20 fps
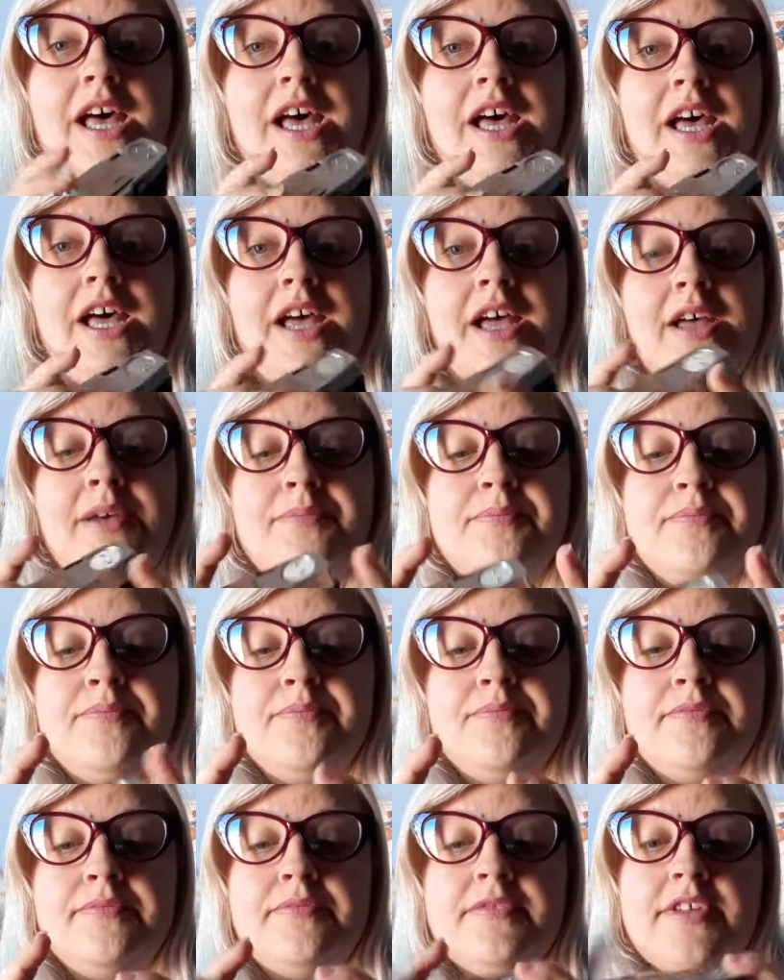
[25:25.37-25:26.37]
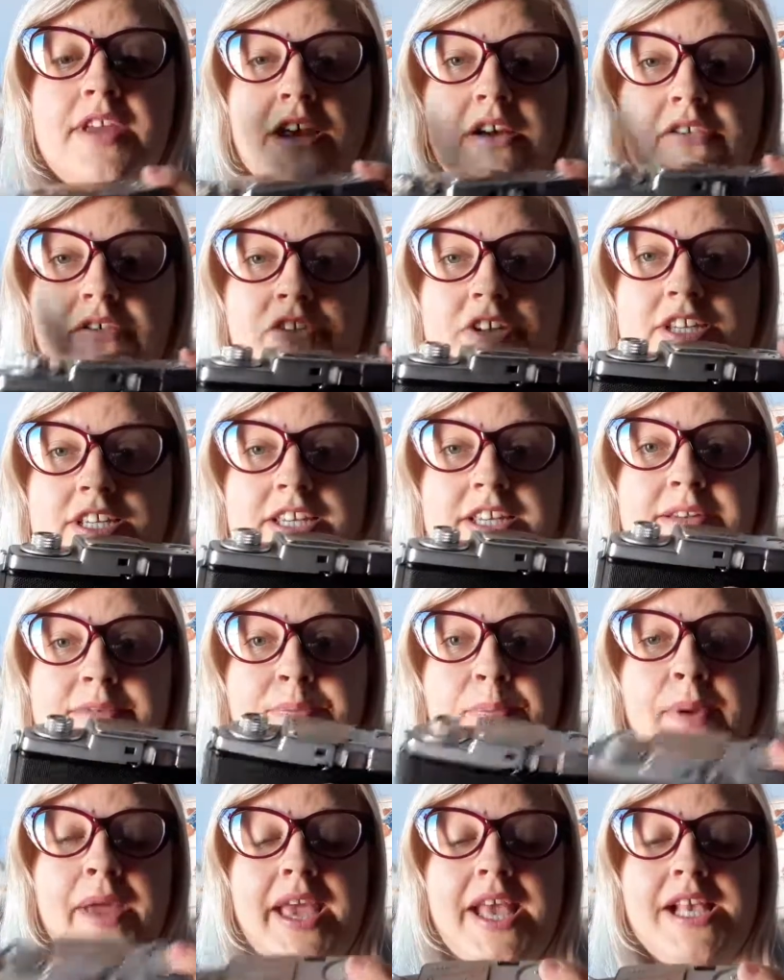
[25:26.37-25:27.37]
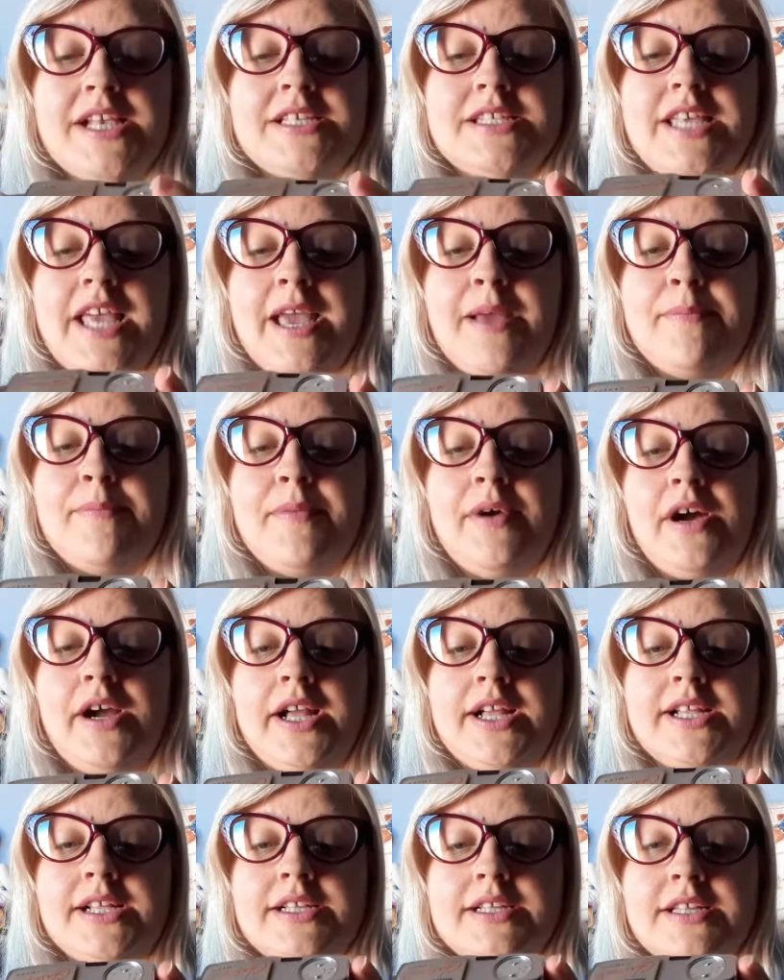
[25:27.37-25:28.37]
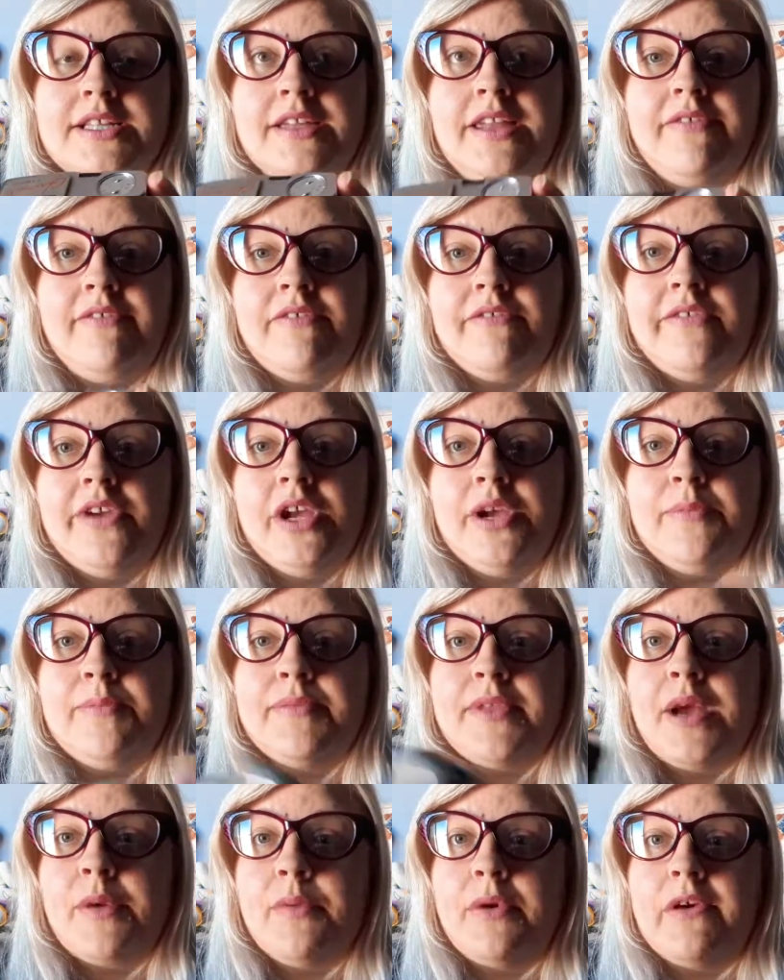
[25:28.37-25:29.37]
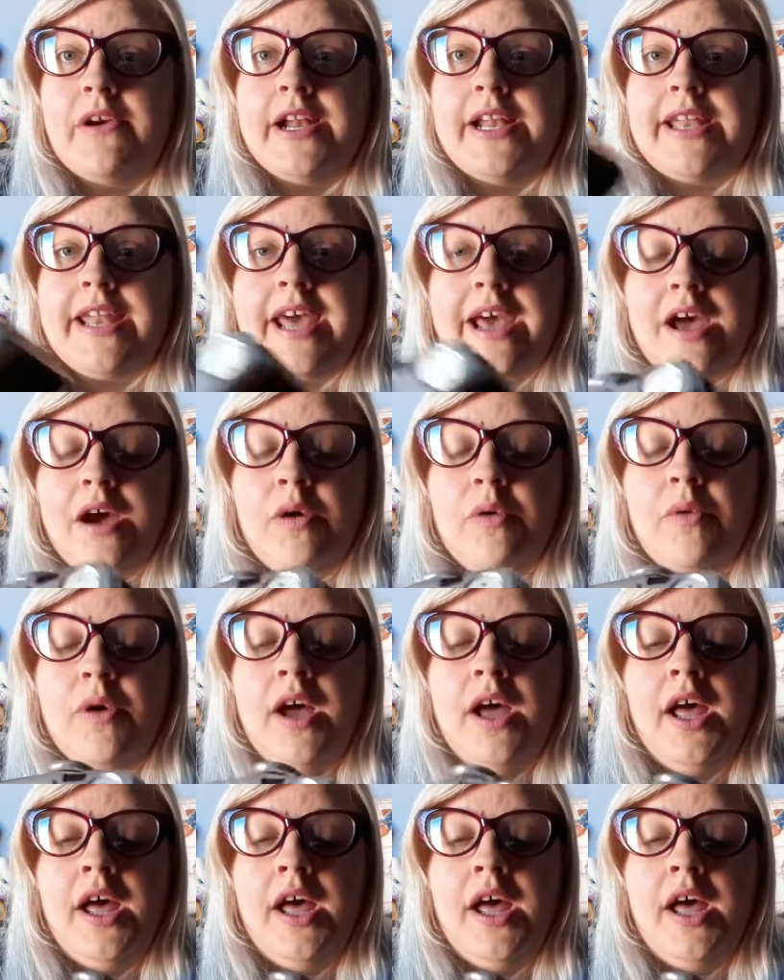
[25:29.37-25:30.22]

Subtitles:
a decorative piece in my living room that we're in now.